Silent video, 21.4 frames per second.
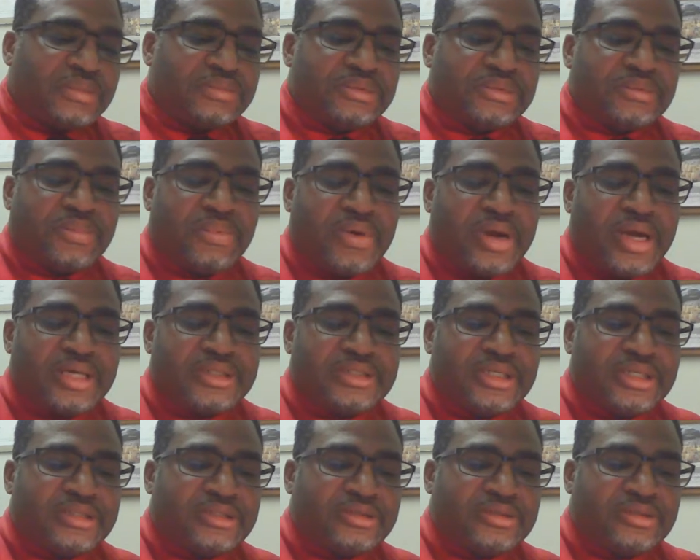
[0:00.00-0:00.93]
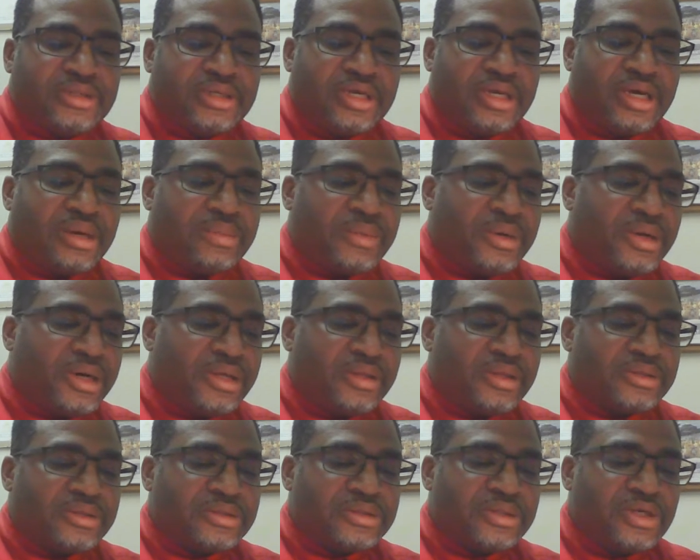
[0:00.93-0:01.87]
and processes to help
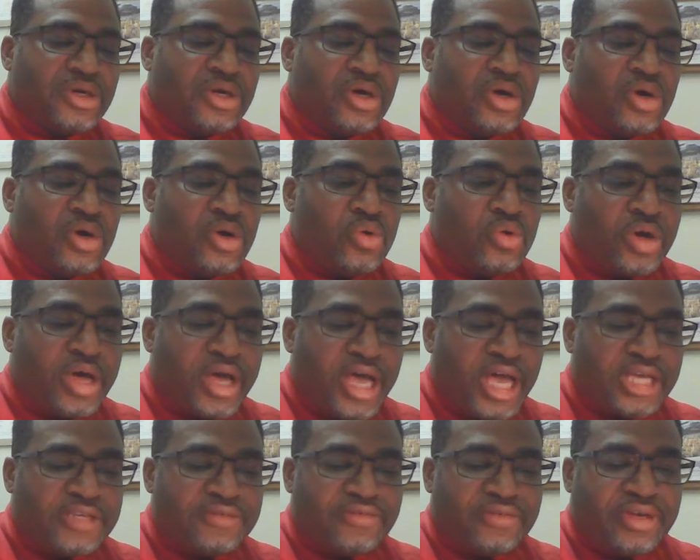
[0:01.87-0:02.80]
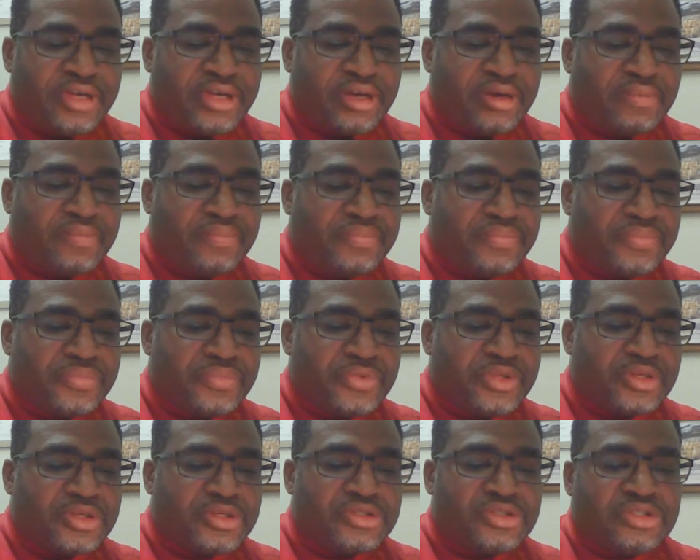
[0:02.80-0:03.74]
others who ask for help
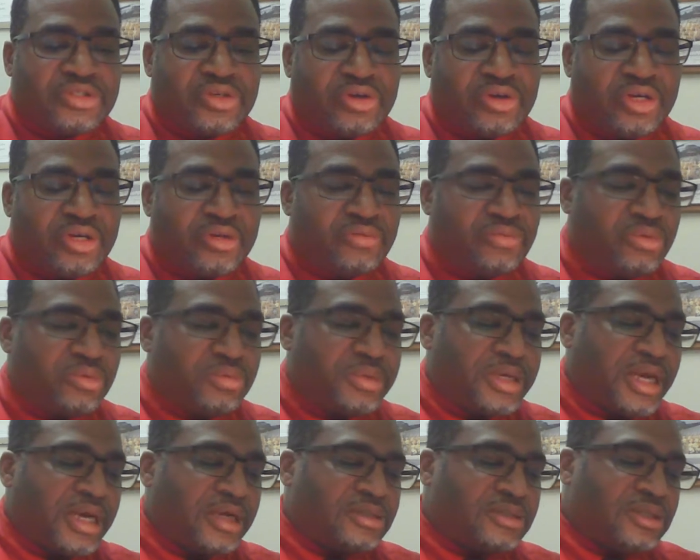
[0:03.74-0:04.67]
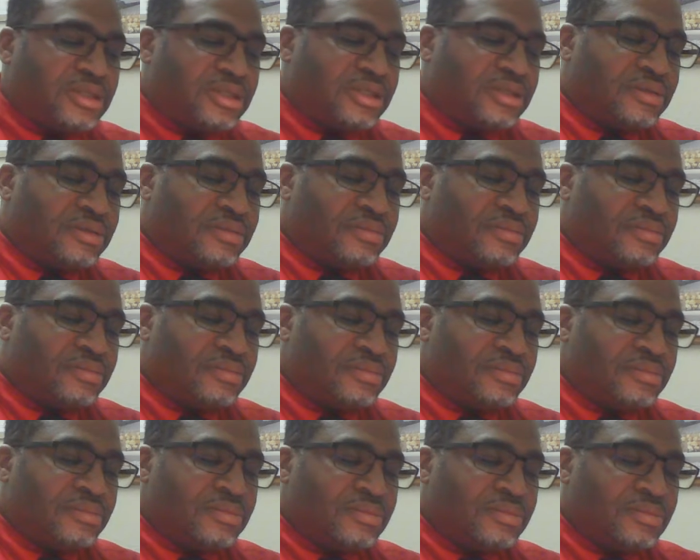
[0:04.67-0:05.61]
concerning group counseling.
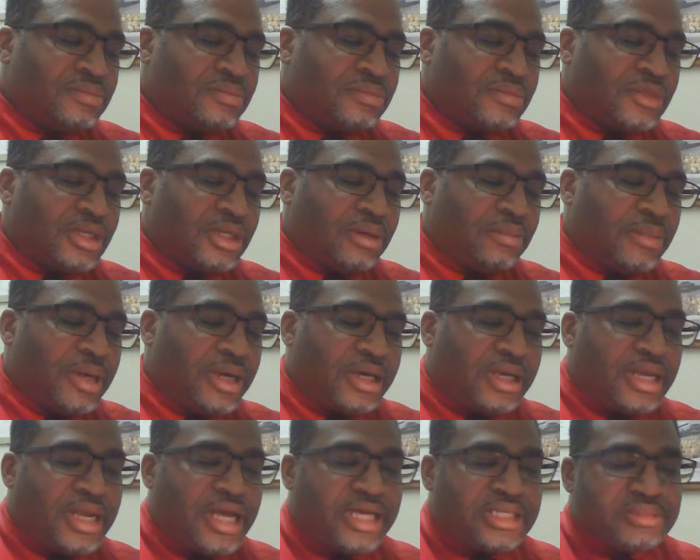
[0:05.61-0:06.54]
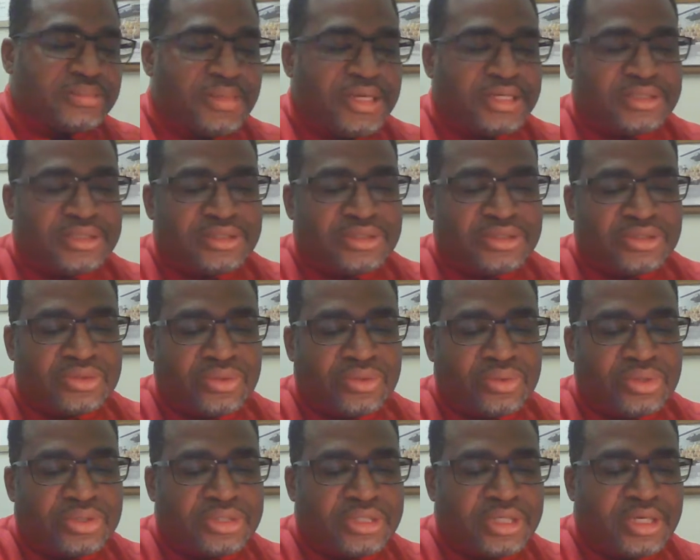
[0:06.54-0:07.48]
My classmates in this
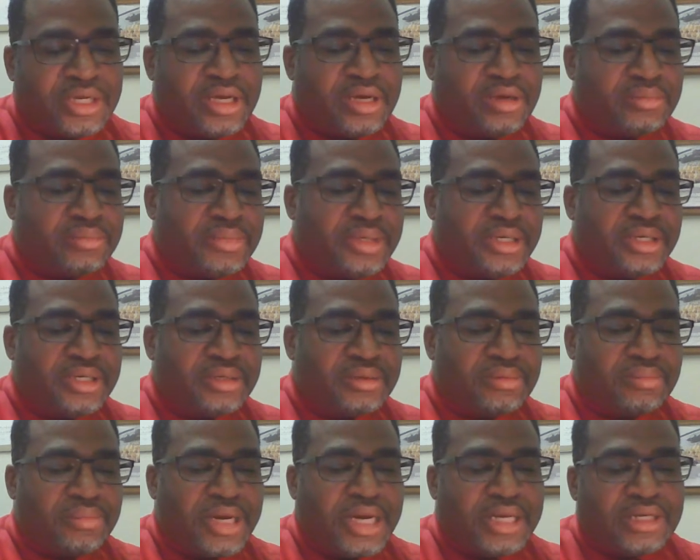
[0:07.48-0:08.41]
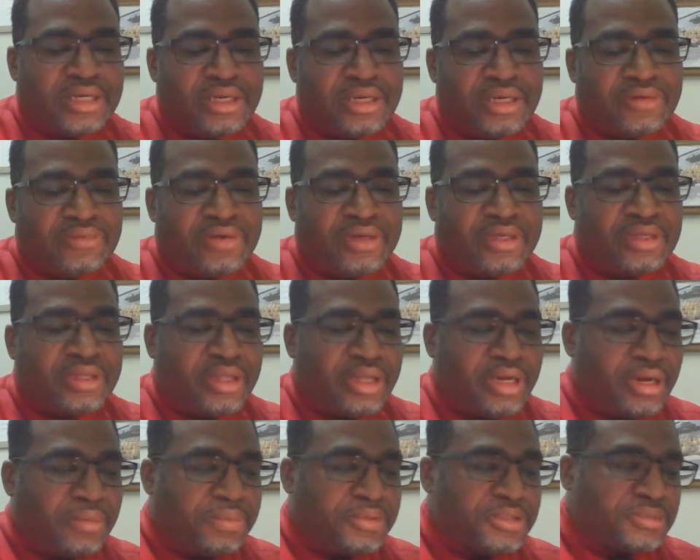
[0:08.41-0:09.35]
course can help me by delivering their
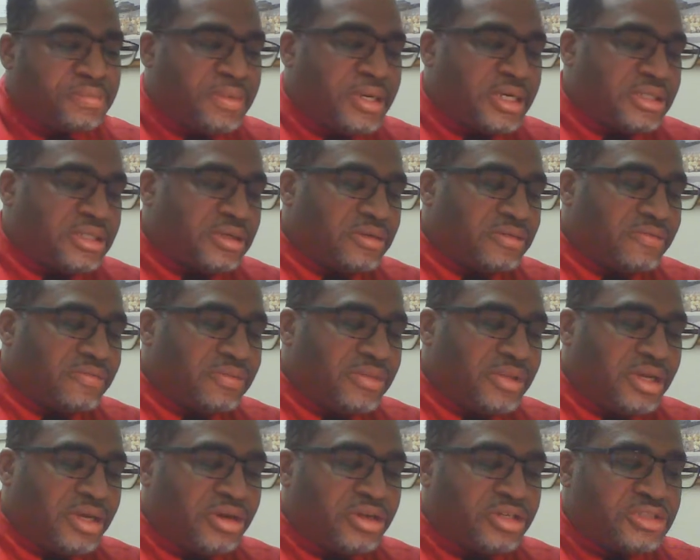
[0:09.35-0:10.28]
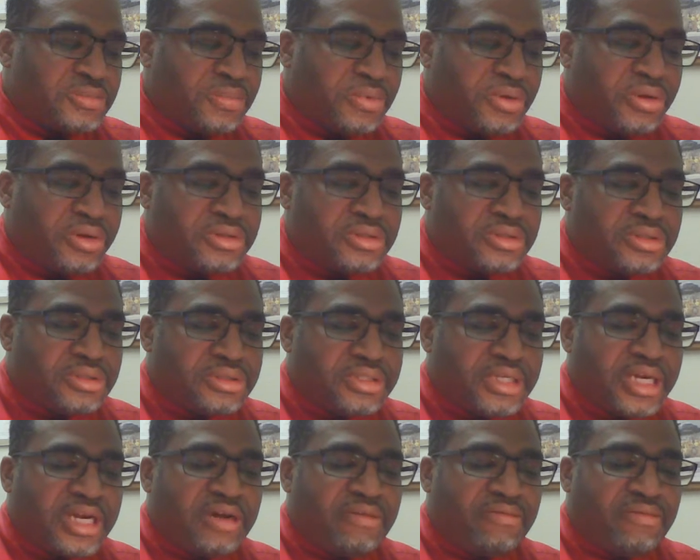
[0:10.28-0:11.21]
perspective, their experiences,
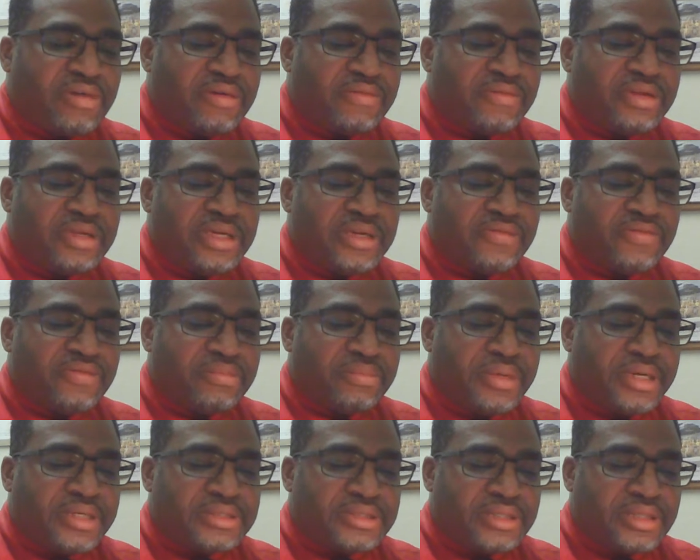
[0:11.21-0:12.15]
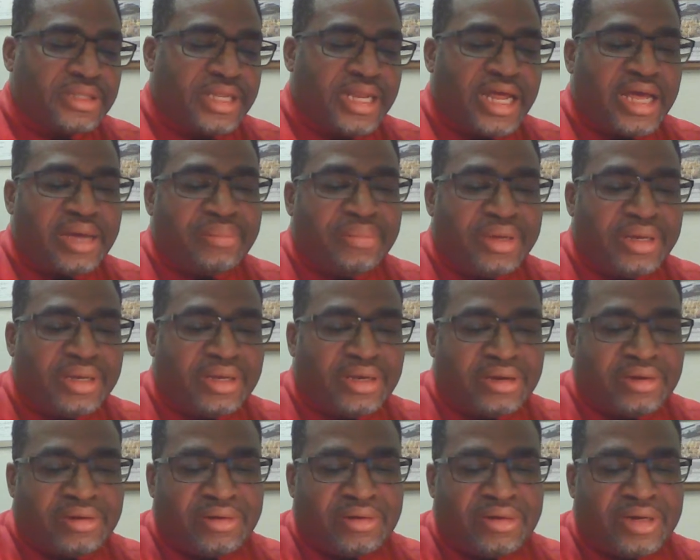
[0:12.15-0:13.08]
and relevant information that I may
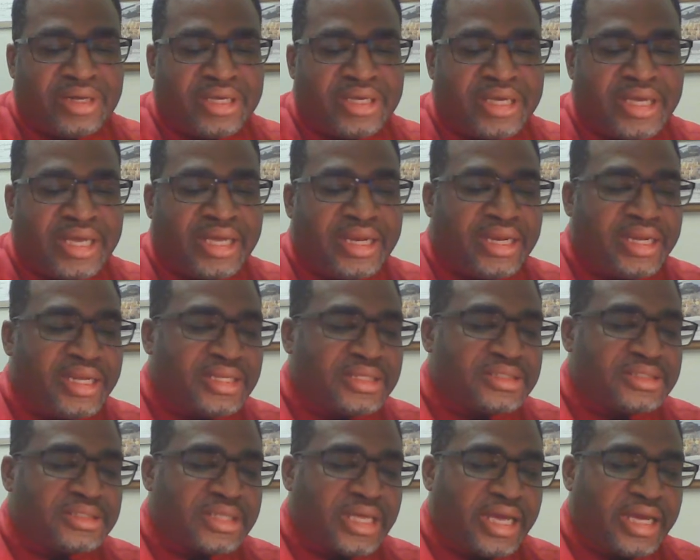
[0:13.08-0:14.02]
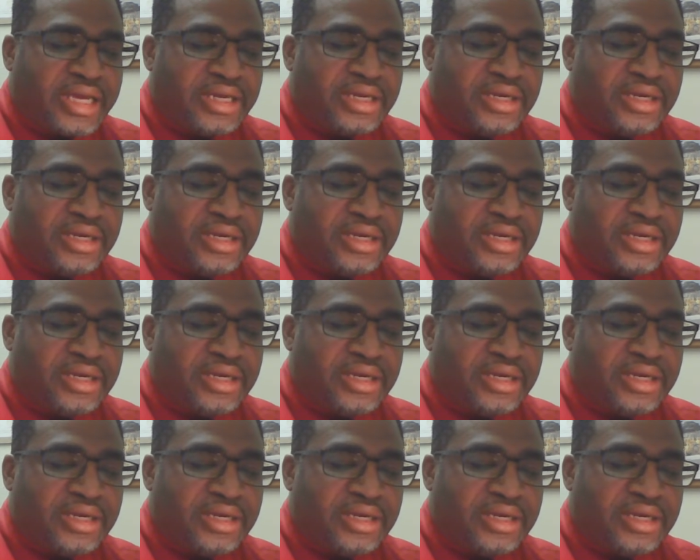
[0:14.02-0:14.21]
learn and gain insight